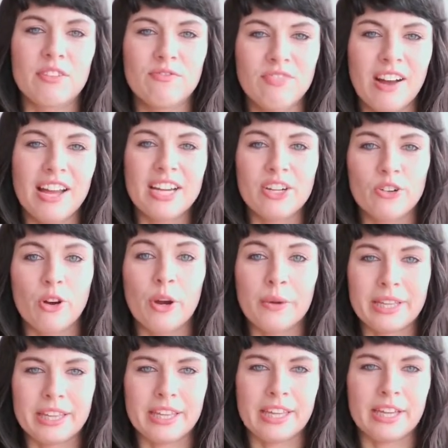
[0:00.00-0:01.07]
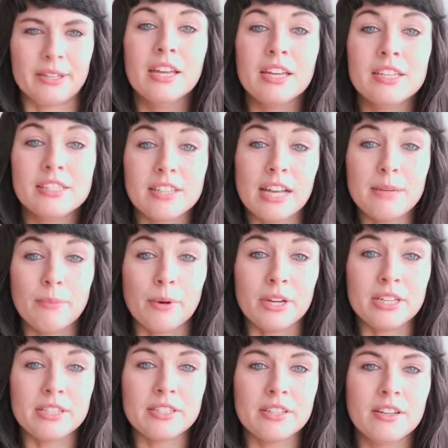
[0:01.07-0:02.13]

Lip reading: vine growing thing. Side point,